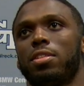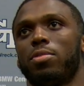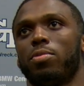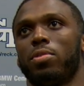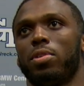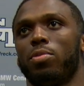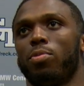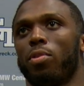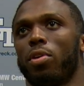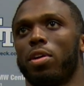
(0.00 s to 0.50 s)

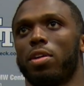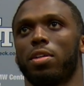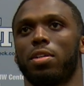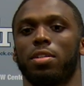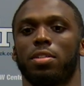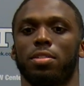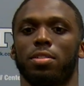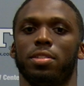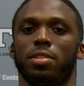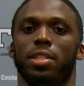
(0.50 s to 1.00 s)
we work
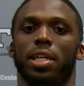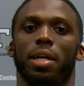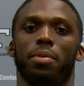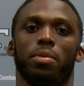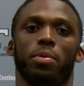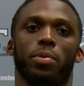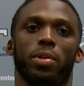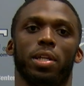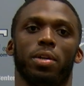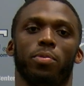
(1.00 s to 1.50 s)

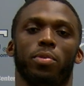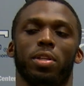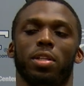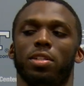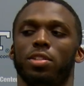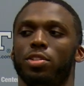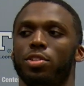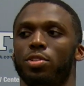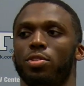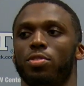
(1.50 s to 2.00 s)
depth and we didn't
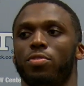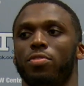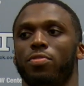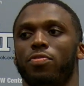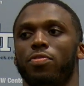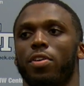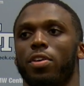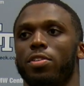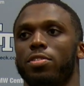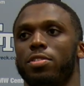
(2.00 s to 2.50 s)
really do
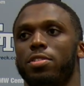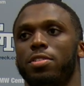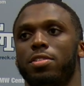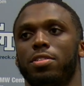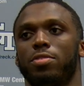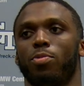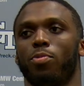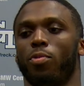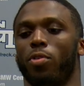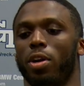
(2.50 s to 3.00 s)

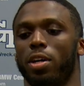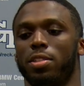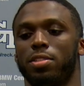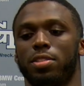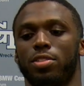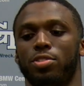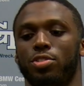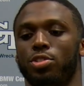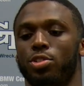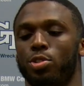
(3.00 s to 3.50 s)
first
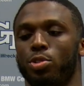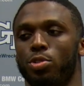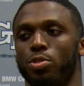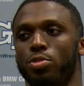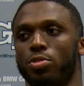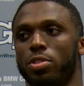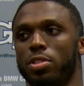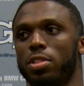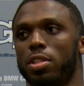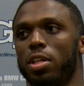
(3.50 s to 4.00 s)
ones and
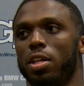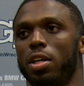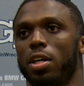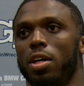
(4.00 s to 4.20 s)
twos.